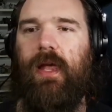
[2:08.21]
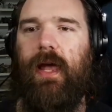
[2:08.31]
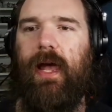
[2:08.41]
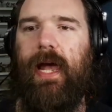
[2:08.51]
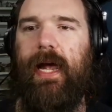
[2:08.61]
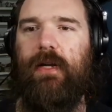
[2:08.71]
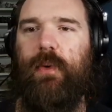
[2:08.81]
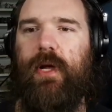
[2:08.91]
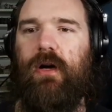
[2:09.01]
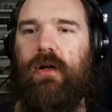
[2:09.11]
and we
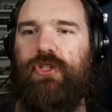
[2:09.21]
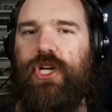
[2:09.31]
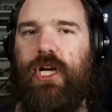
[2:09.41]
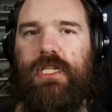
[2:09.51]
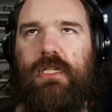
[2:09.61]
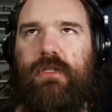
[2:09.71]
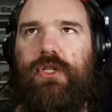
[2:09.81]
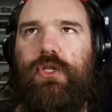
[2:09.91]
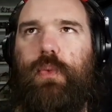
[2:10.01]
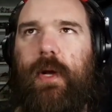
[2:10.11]
are just
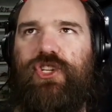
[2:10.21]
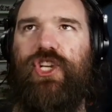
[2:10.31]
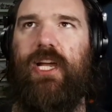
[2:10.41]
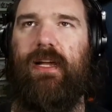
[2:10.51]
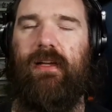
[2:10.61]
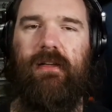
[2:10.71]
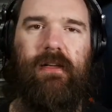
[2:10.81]
switching